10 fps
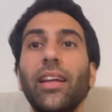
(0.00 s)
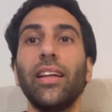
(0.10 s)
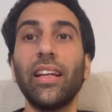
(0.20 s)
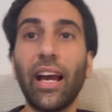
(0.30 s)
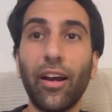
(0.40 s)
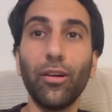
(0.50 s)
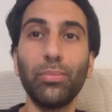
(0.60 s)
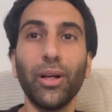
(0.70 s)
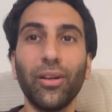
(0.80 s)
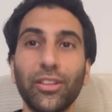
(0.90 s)
Now I hope
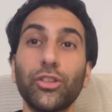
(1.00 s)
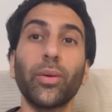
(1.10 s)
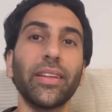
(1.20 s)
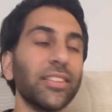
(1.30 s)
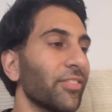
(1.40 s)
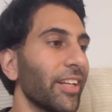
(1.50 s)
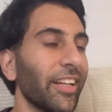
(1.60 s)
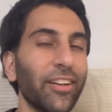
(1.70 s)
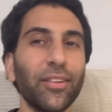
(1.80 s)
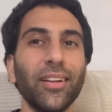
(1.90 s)
y'all enjoyed this
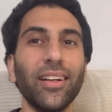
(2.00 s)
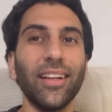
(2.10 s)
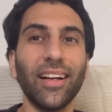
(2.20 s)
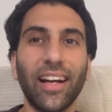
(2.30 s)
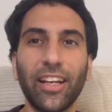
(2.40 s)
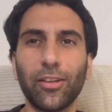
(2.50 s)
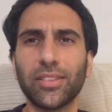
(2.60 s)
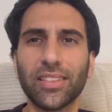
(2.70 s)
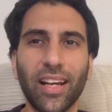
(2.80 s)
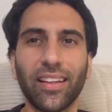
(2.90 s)
video. I know
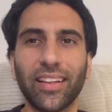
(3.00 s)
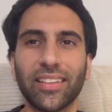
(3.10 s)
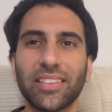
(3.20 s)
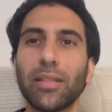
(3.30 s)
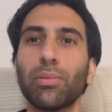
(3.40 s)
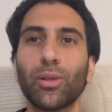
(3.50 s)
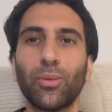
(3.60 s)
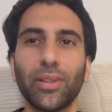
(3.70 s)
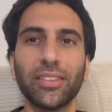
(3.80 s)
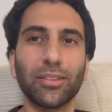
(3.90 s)
it's not like the typical ones,